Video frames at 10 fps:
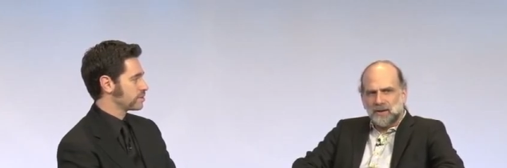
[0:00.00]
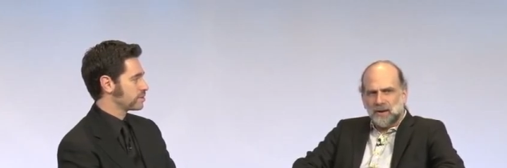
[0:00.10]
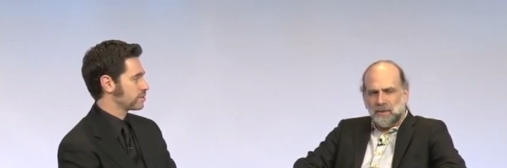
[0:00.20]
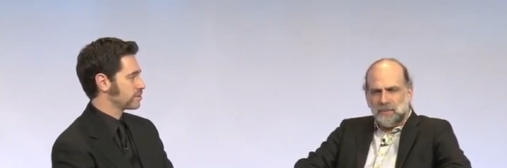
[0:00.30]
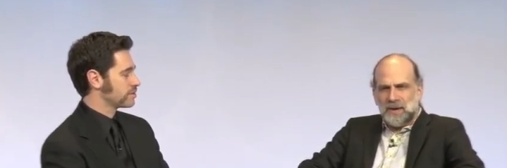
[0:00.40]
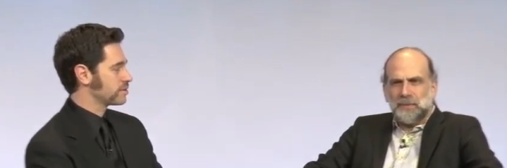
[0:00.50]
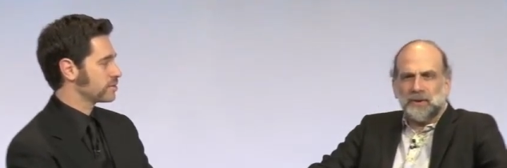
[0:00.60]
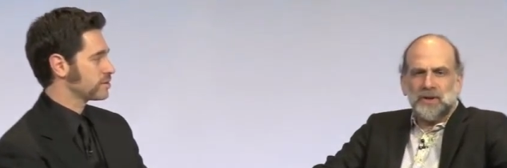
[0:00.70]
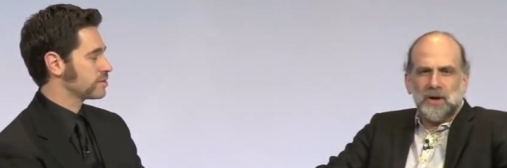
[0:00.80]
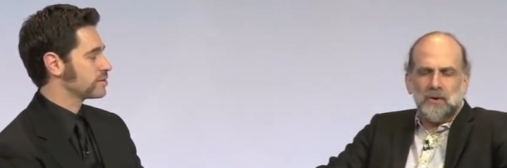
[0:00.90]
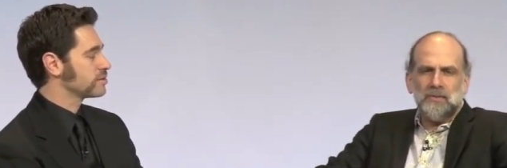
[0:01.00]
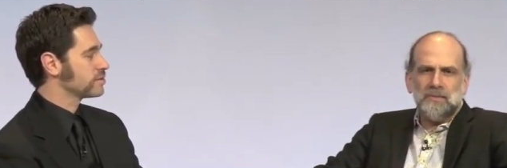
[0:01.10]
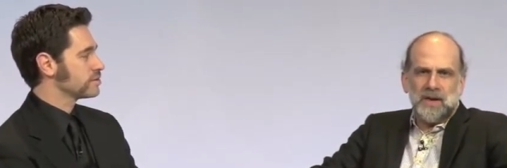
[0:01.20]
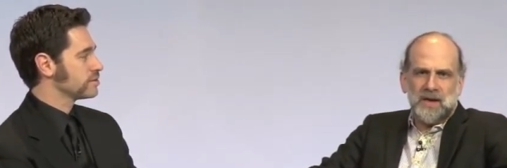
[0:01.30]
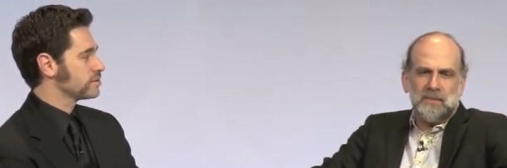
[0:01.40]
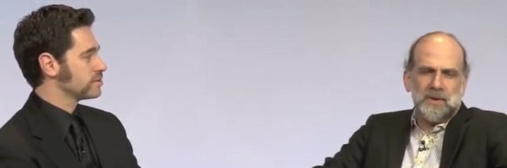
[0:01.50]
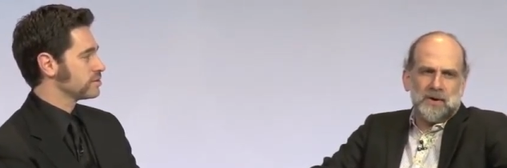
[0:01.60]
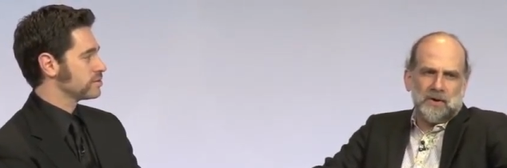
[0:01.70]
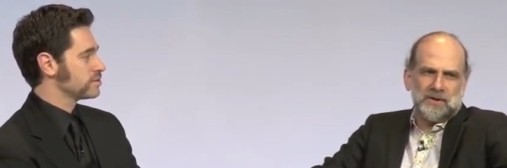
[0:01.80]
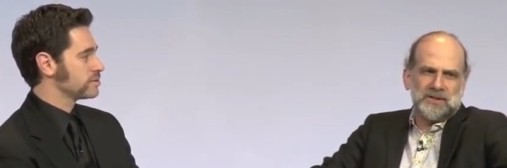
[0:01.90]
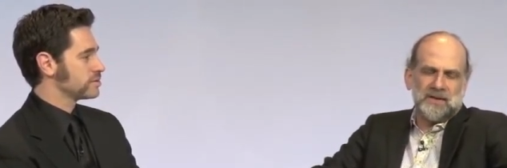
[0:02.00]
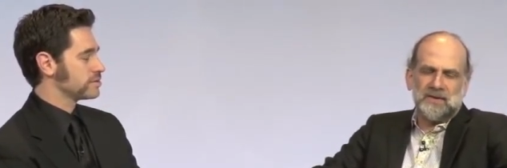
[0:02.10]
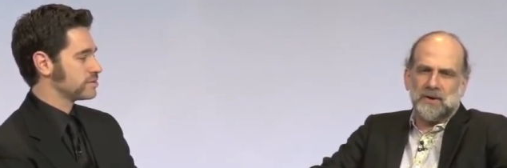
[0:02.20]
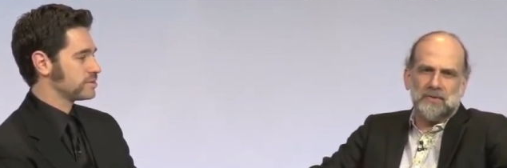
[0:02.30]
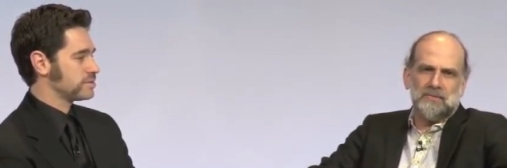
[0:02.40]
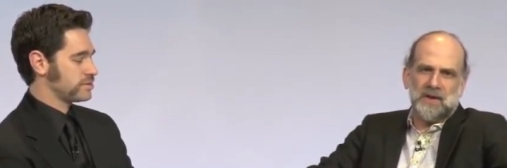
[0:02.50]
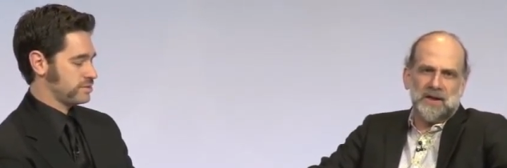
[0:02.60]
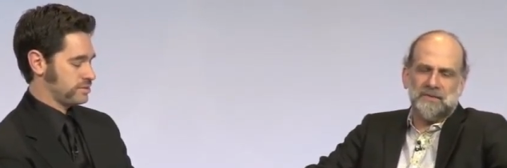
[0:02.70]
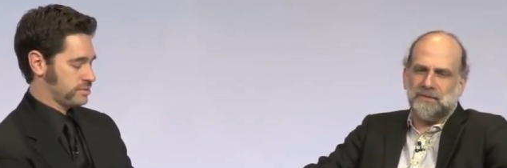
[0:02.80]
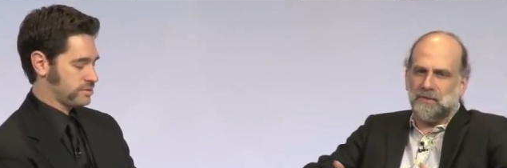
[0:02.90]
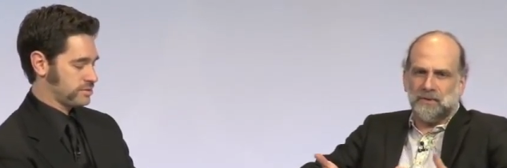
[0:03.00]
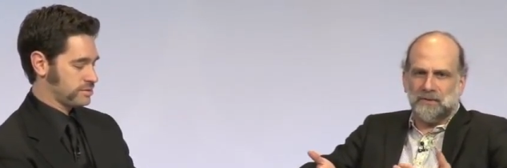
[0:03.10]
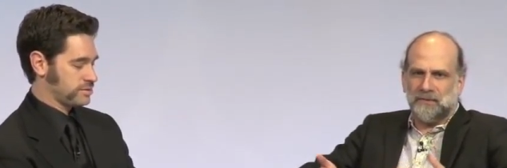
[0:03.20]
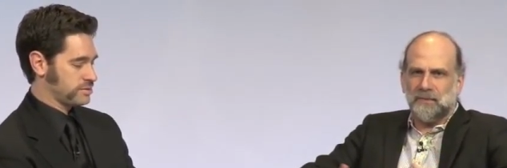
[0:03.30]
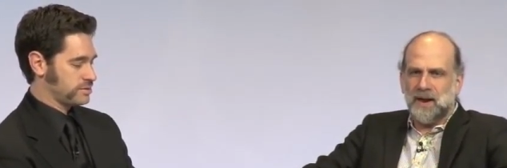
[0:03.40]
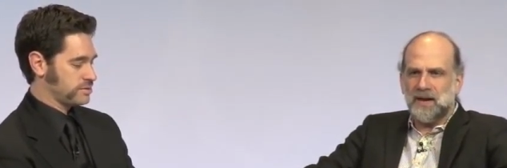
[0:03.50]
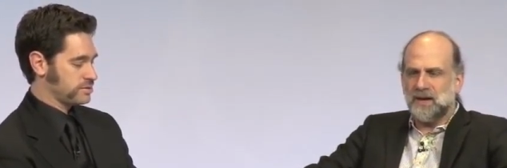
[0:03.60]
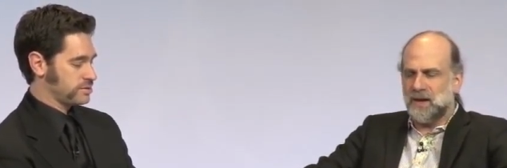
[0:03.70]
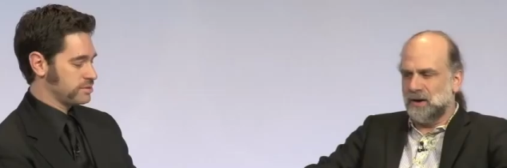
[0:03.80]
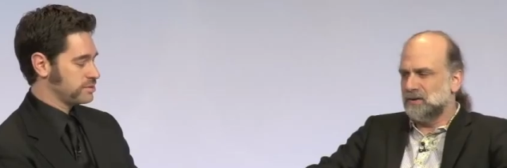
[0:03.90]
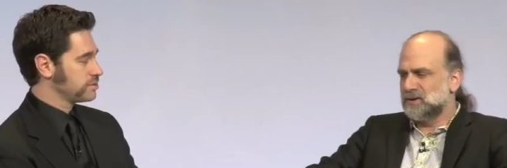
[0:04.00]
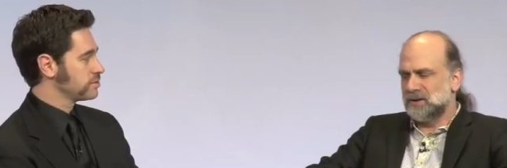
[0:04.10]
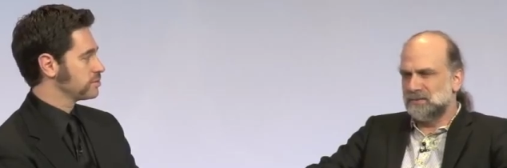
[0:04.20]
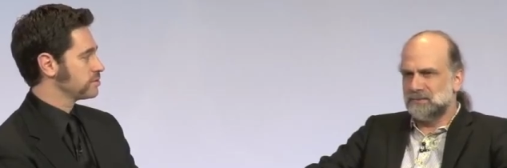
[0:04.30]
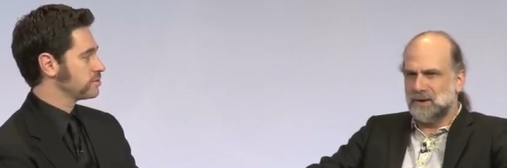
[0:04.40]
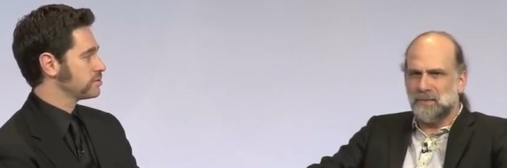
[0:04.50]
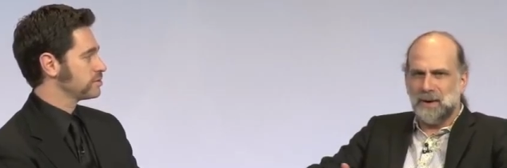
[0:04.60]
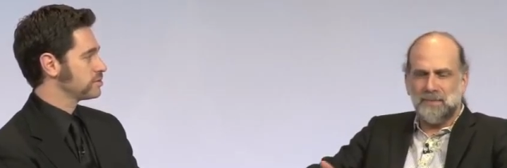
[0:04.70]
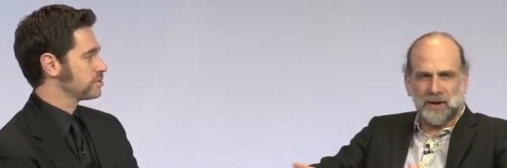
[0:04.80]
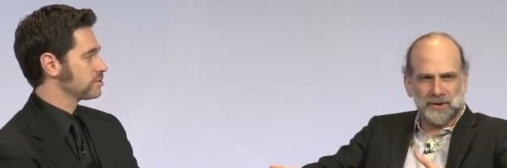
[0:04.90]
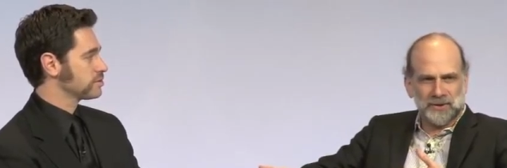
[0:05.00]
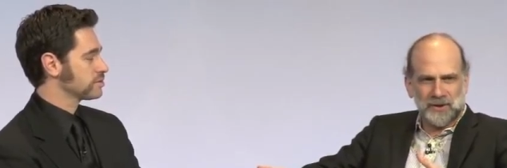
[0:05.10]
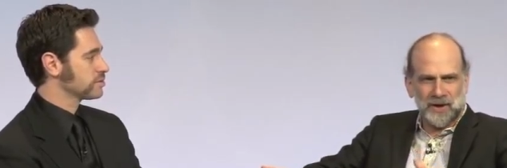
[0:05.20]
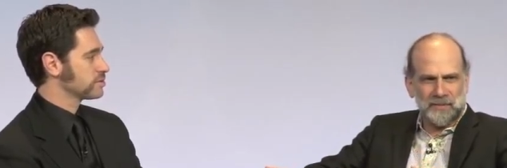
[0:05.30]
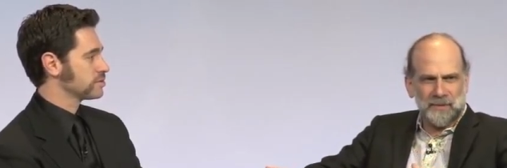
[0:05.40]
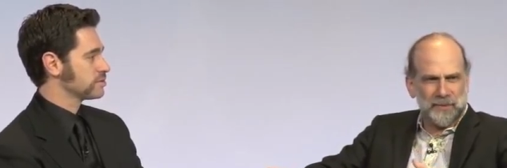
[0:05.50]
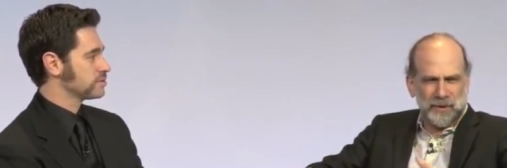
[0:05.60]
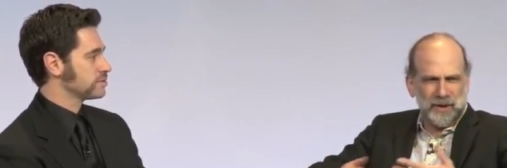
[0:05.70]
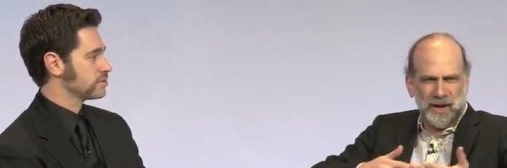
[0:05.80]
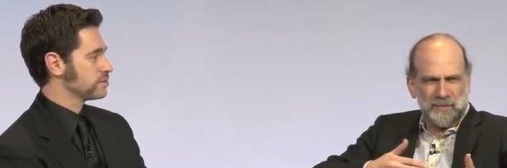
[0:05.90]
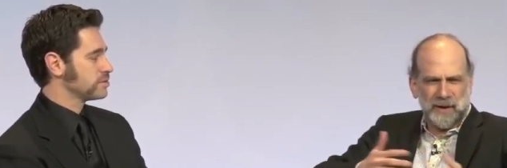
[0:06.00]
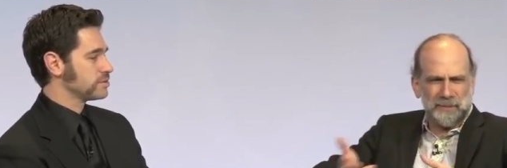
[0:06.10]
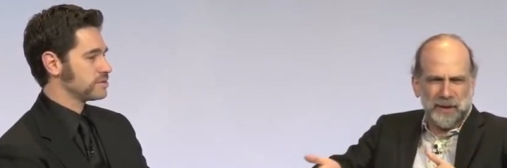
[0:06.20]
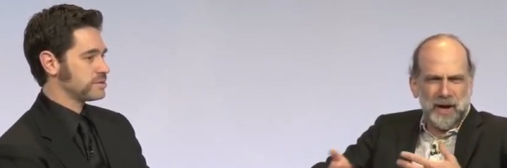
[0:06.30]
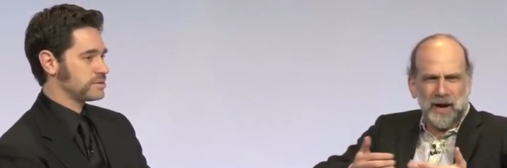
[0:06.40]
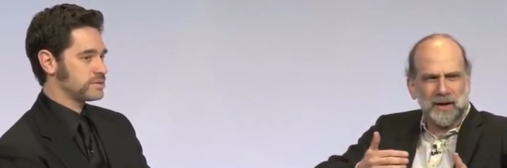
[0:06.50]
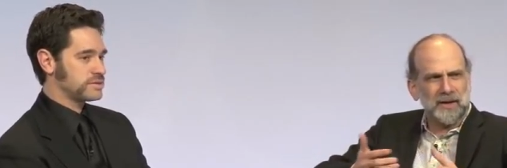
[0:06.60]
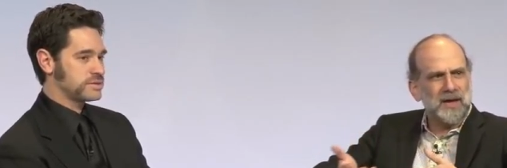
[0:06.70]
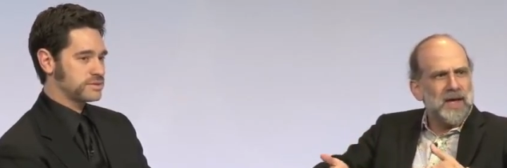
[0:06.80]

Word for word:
Speaker 1: I mean, people know me because they've known me for, for many years, and you know, my picture's on my book and on my blog, and